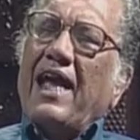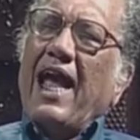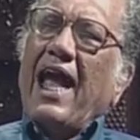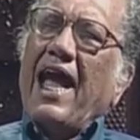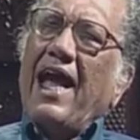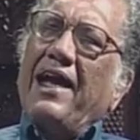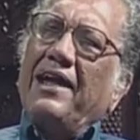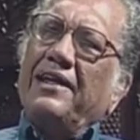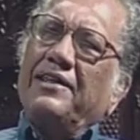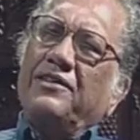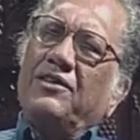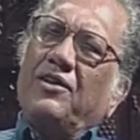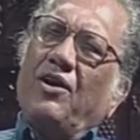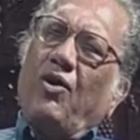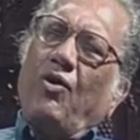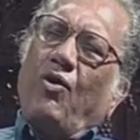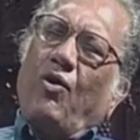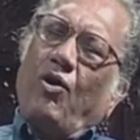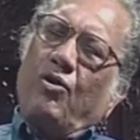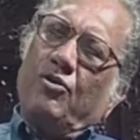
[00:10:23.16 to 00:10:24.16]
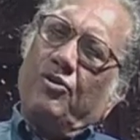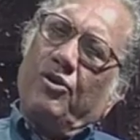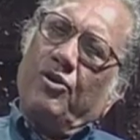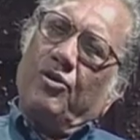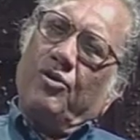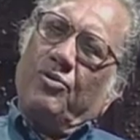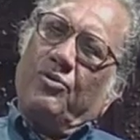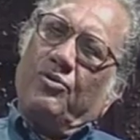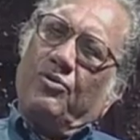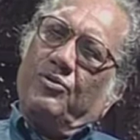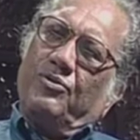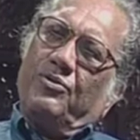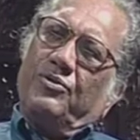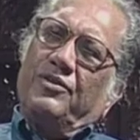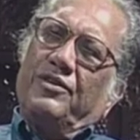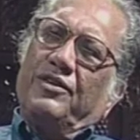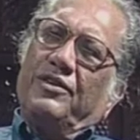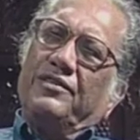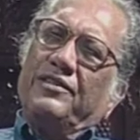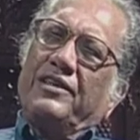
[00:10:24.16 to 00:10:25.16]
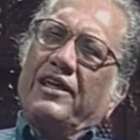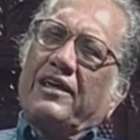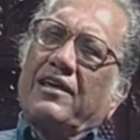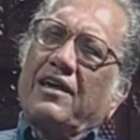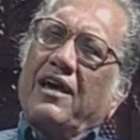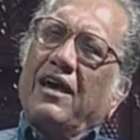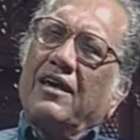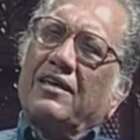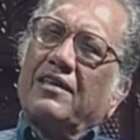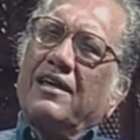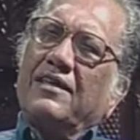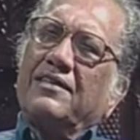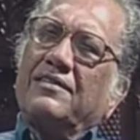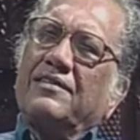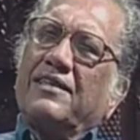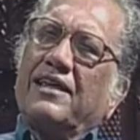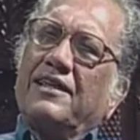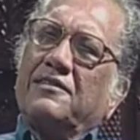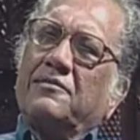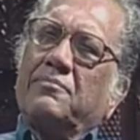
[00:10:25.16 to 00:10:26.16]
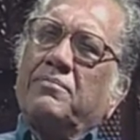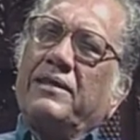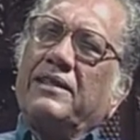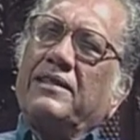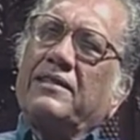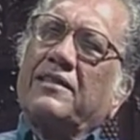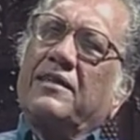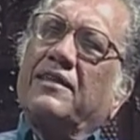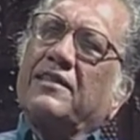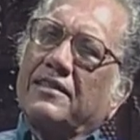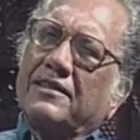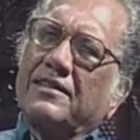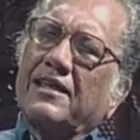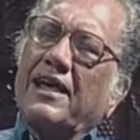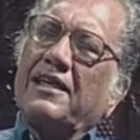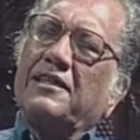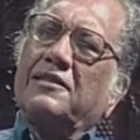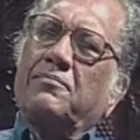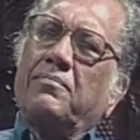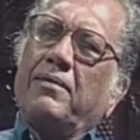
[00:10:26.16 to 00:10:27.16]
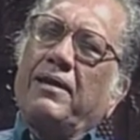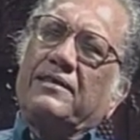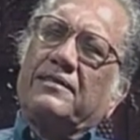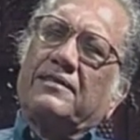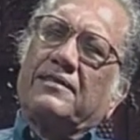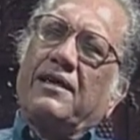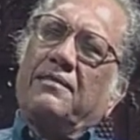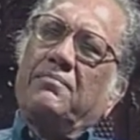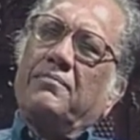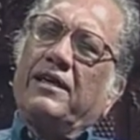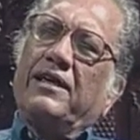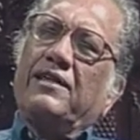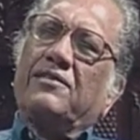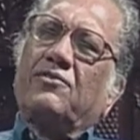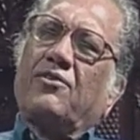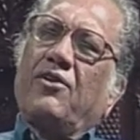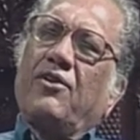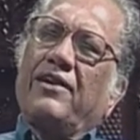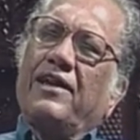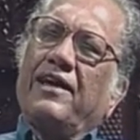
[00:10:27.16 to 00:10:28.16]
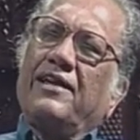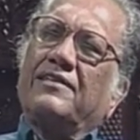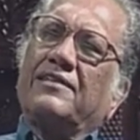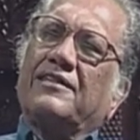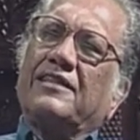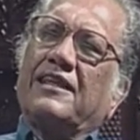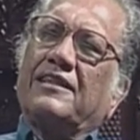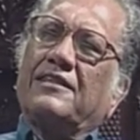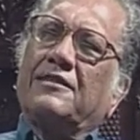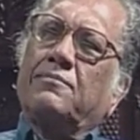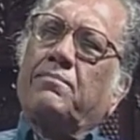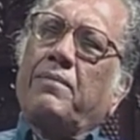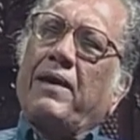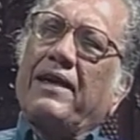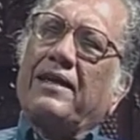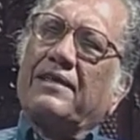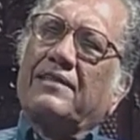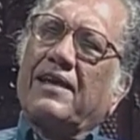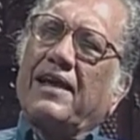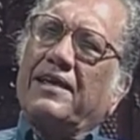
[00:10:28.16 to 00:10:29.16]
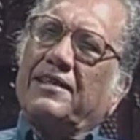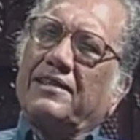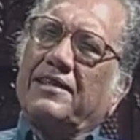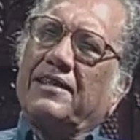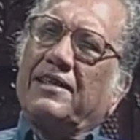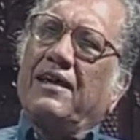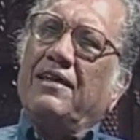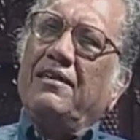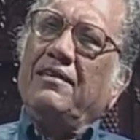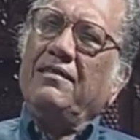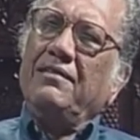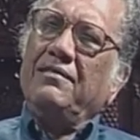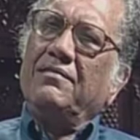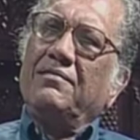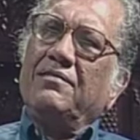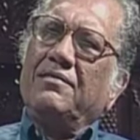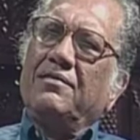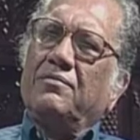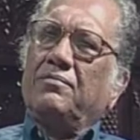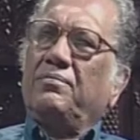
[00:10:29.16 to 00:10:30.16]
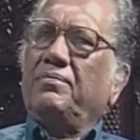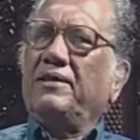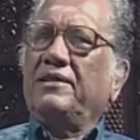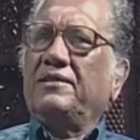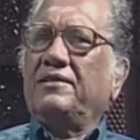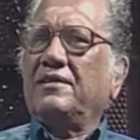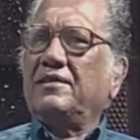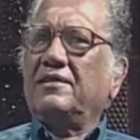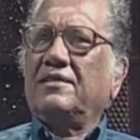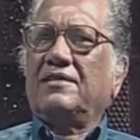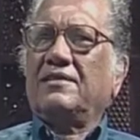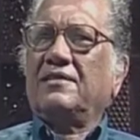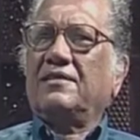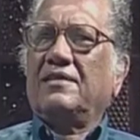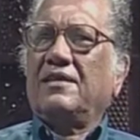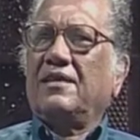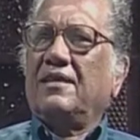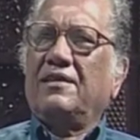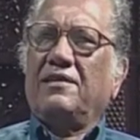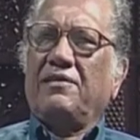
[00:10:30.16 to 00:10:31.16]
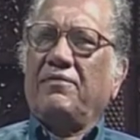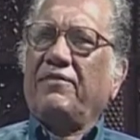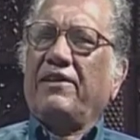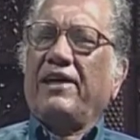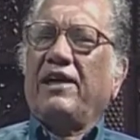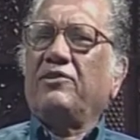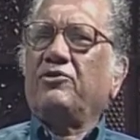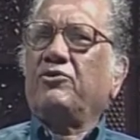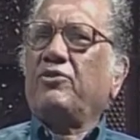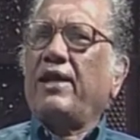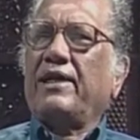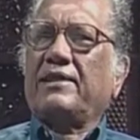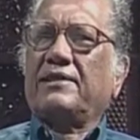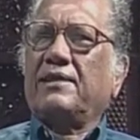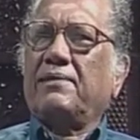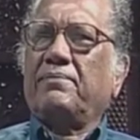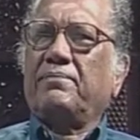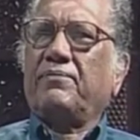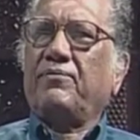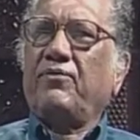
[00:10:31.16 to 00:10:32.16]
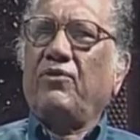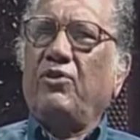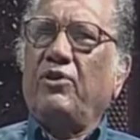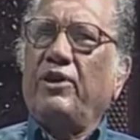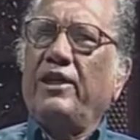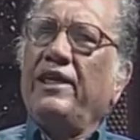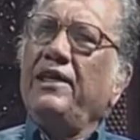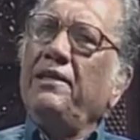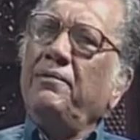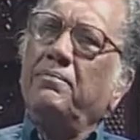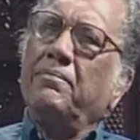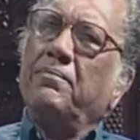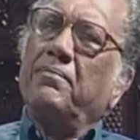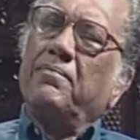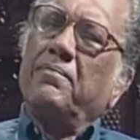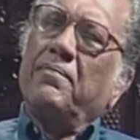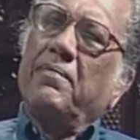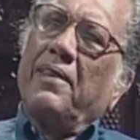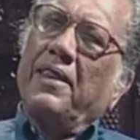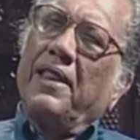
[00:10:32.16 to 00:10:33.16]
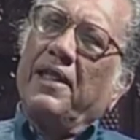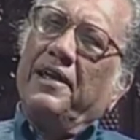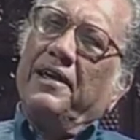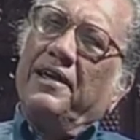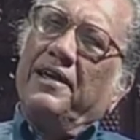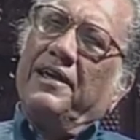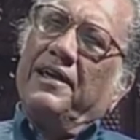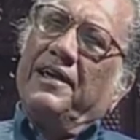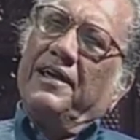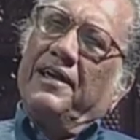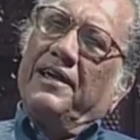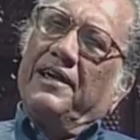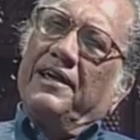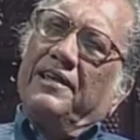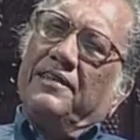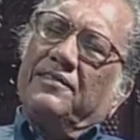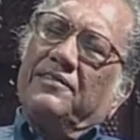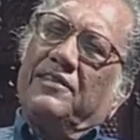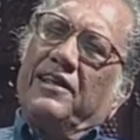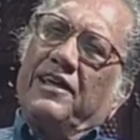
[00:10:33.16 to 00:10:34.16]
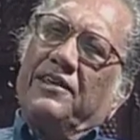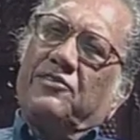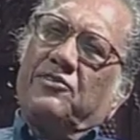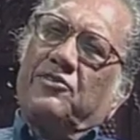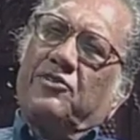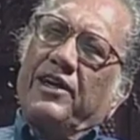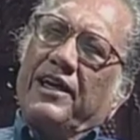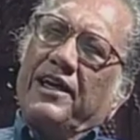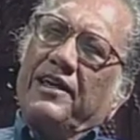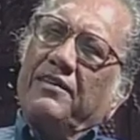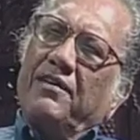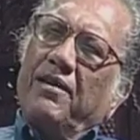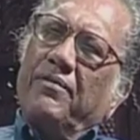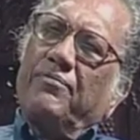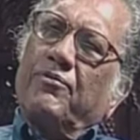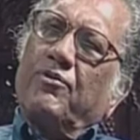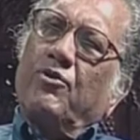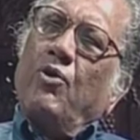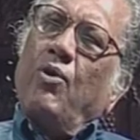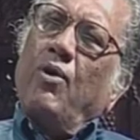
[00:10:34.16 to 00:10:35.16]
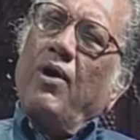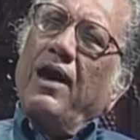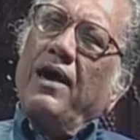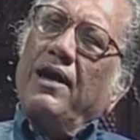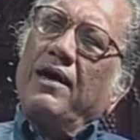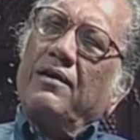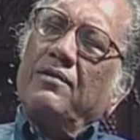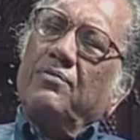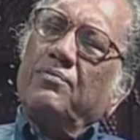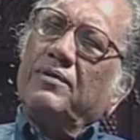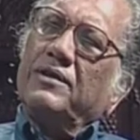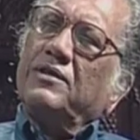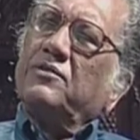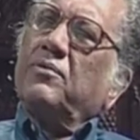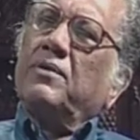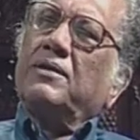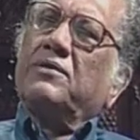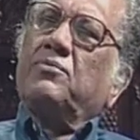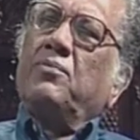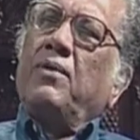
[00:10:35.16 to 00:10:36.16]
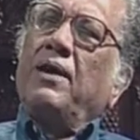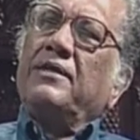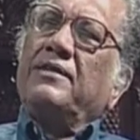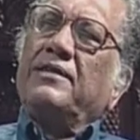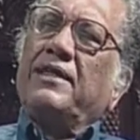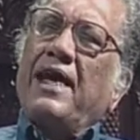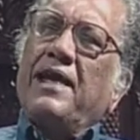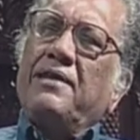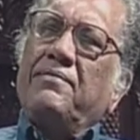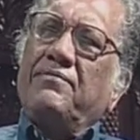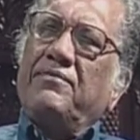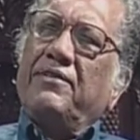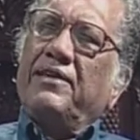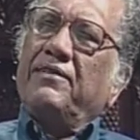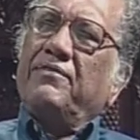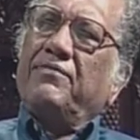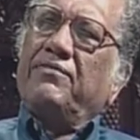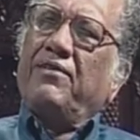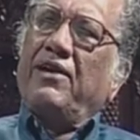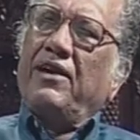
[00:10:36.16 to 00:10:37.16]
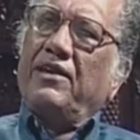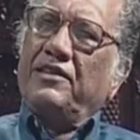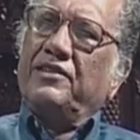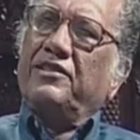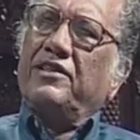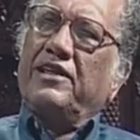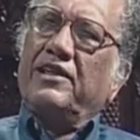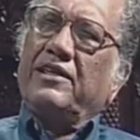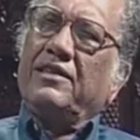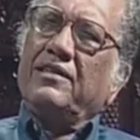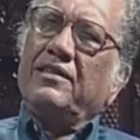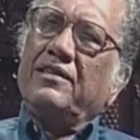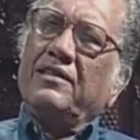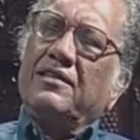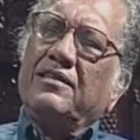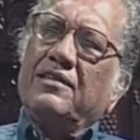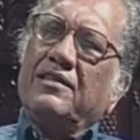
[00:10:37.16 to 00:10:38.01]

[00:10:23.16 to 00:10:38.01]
And although the cartaz has been criticized by some historians as parasitical, which is difficult to accept fully. The trade of Goa, which was one time very flourishing,